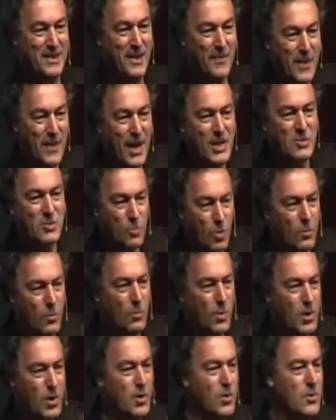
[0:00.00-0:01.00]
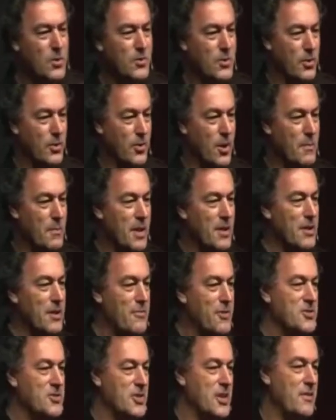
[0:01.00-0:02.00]
And that's what we're going to. I mean,
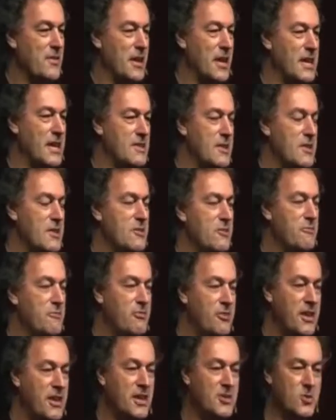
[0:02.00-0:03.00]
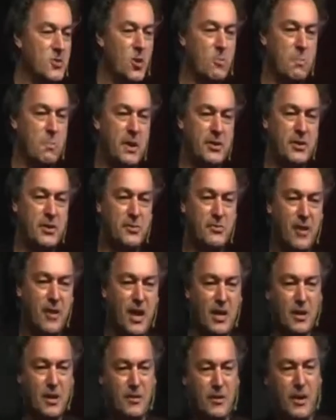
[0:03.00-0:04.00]
if you see the Internet of Things, augmented
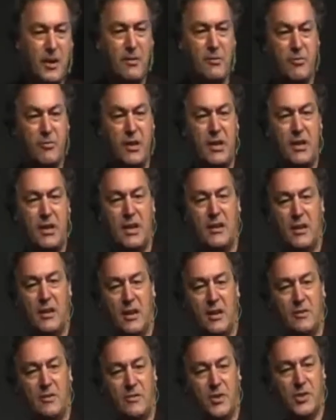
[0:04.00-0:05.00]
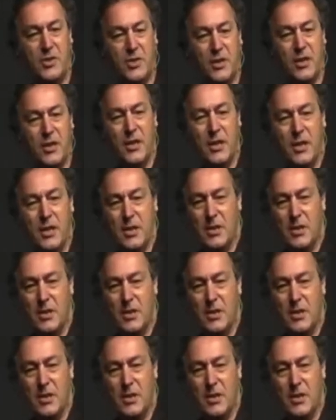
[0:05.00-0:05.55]
reality, 3D television,